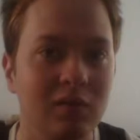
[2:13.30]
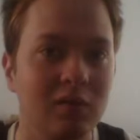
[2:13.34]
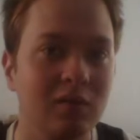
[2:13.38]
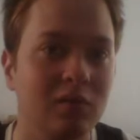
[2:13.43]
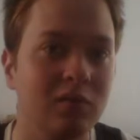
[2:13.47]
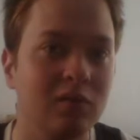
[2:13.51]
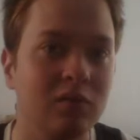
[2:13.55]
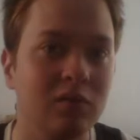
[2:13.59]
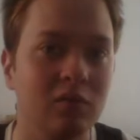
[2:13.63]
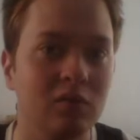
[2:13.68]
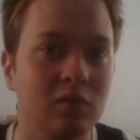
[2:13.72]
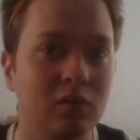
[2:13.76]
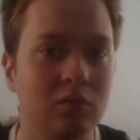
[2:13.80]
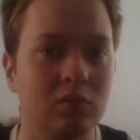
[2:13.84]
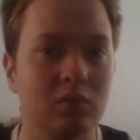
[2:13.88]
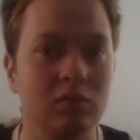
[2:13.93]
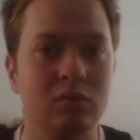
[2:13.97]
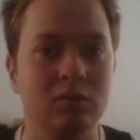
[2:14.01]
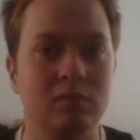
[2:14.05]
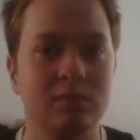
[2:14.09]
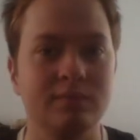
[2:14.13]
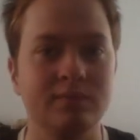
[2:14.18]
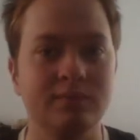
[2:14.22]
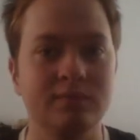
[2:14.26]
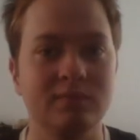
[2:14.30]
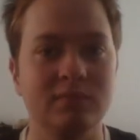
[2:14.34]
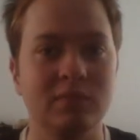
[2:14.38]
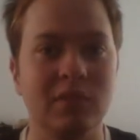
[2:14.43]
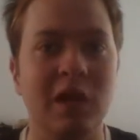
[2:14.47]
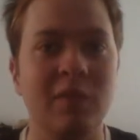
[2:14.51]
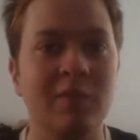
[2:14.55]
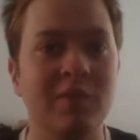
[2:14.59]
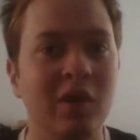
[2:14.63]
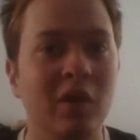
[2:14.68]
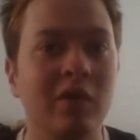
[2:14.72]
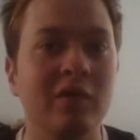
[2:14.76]
So,
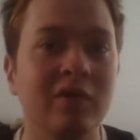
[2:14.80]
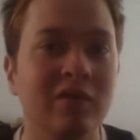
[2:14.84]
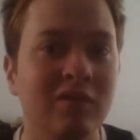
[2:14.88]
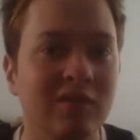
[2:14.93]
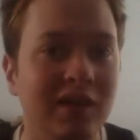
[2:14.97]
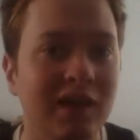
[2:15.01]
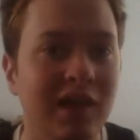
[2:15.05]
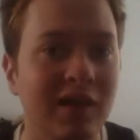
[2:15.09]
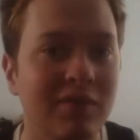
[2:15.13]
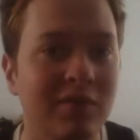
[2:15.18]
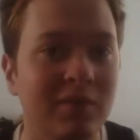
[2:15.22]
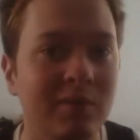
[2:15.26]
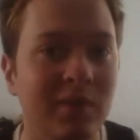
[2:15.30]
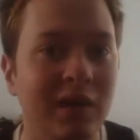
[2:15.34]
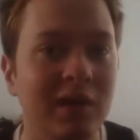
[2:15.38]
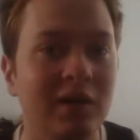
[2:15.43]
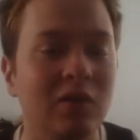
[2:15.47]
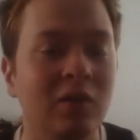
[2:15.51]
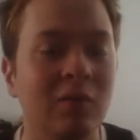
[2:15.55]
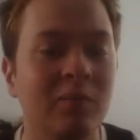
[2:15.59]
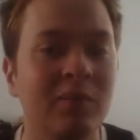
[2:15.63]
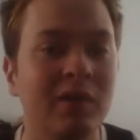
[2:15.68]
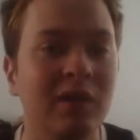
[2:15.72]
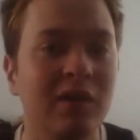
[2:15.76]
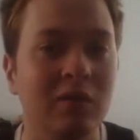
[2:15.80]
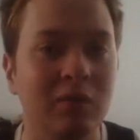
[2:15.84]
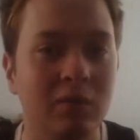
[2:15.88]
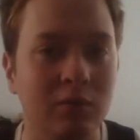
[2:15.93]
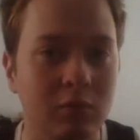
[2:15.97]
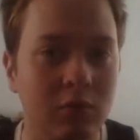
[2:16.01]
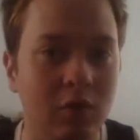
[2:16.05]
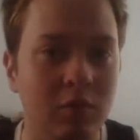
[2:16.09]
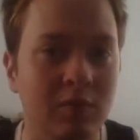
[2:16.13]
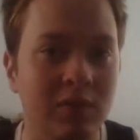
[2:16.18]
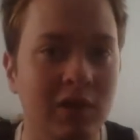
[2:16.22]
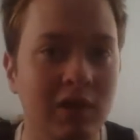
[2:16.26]
I'll be honest, 11 might not be
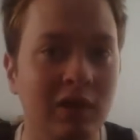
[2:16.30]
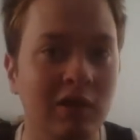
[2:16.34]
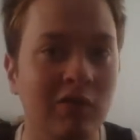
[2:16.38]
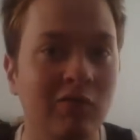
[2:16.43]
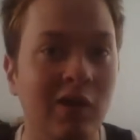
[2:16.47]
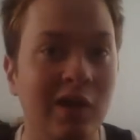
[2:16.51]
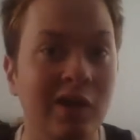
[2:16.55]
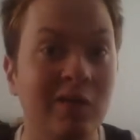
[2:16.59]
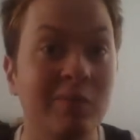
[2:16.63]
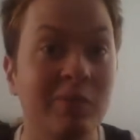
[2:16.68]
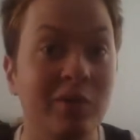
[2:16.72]
completely right,